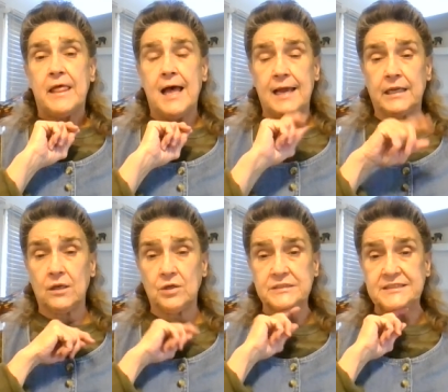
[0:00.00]
And he
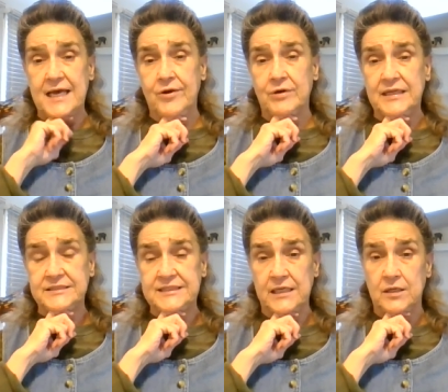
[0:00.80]
looked at her and he
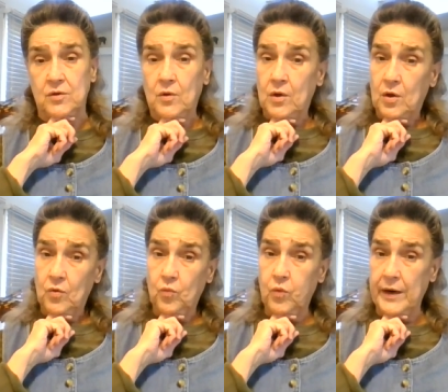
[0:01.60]
said,
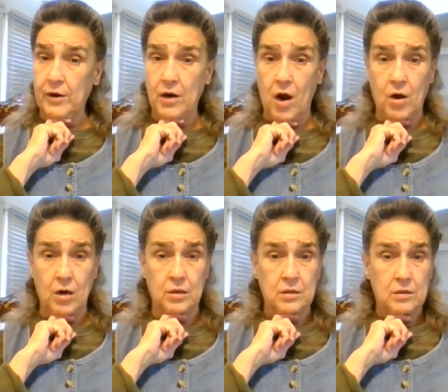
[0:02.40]
Where
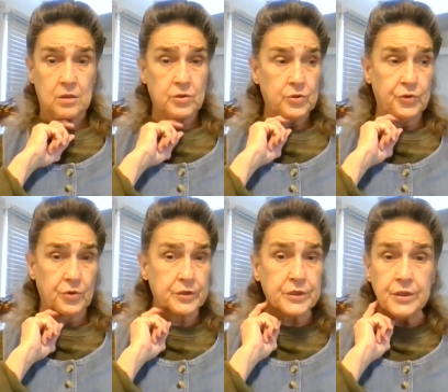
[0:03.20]
are
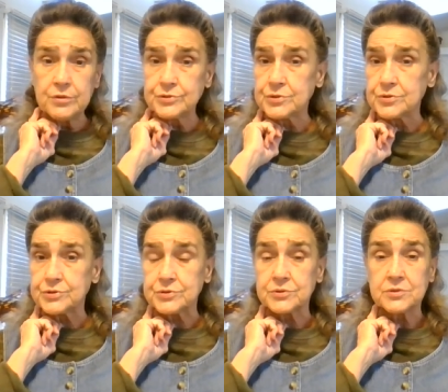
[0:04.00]
your
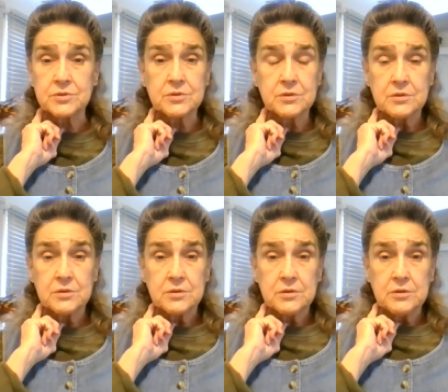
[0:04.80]
accusers?
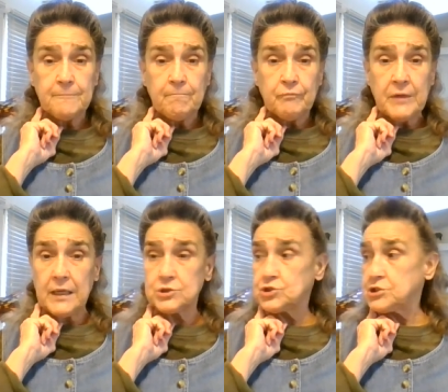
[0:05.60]

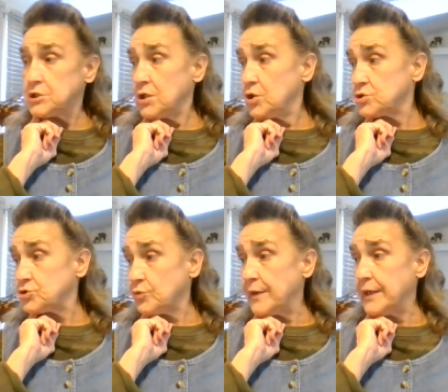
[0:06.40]
And she looked
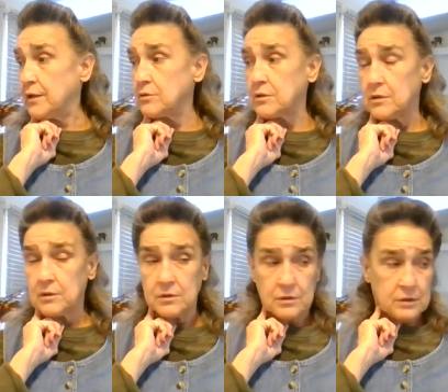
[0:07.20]
around,
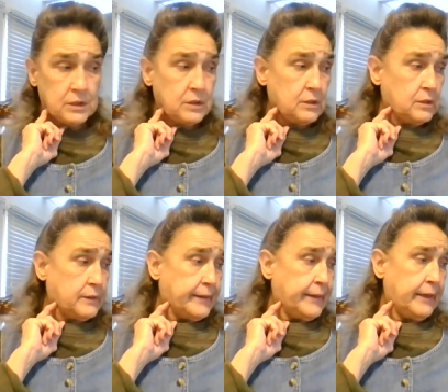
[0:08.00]

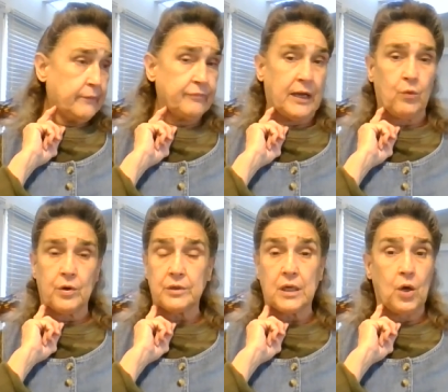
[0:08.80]
and they
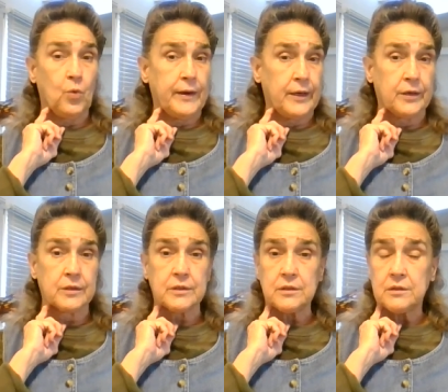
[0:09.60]
were
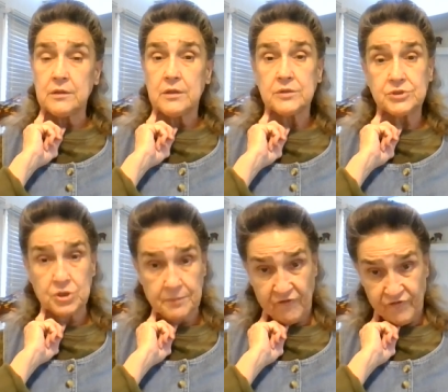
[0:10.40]
nowhere
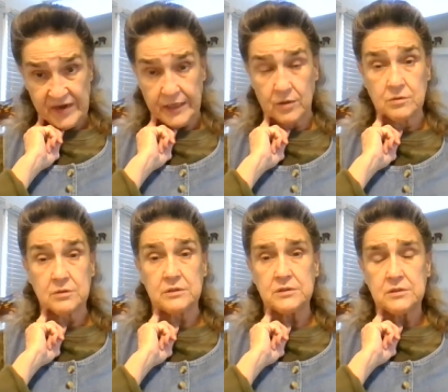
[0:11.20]
to be found.